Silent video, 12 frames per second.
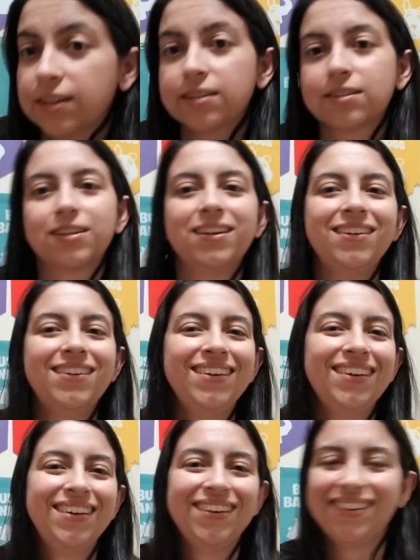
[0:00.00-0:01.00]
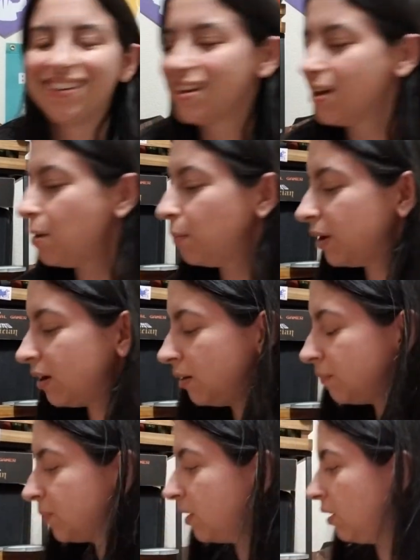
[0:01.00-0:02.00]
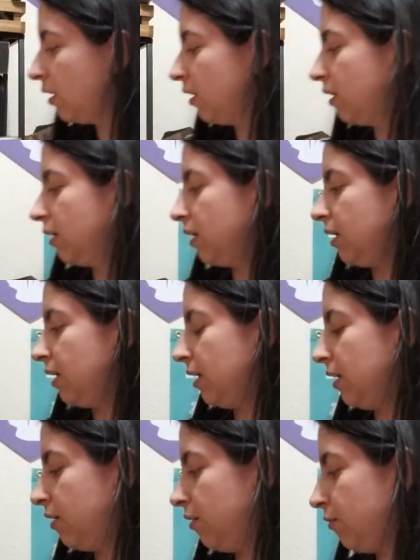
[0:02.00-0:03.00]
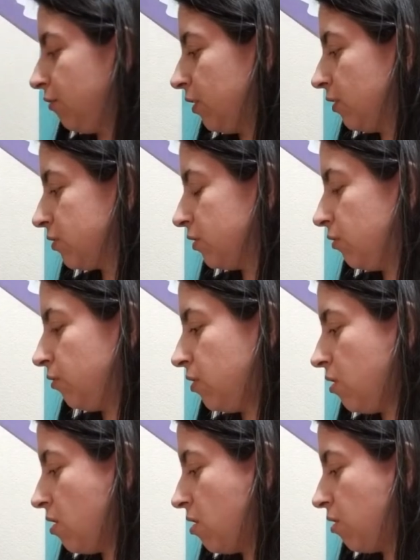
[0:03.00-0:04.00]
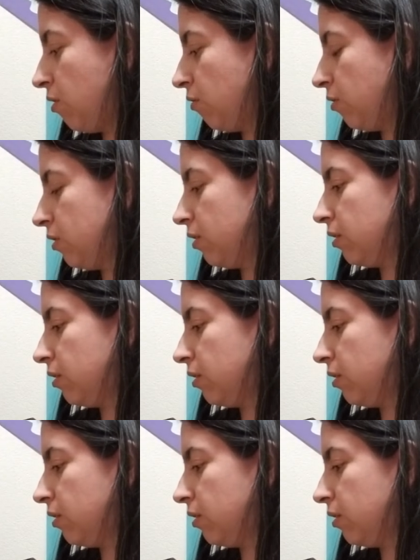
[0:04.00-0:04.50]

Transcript: is. But, for those who don't know,